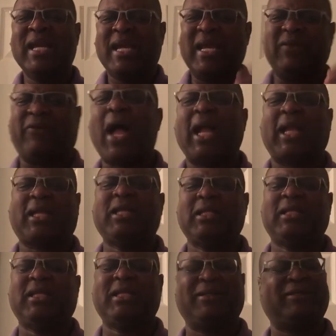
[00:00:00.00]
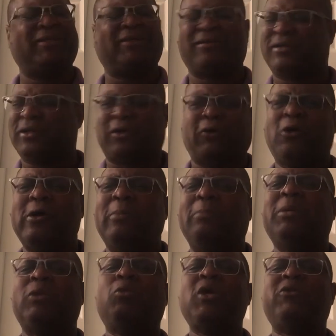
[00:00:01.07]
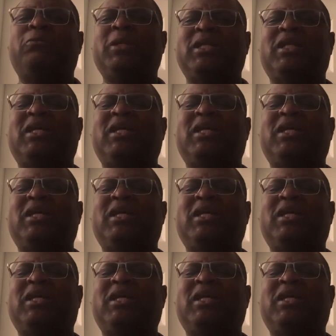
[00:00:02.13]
If I can get just a crumb, but we've been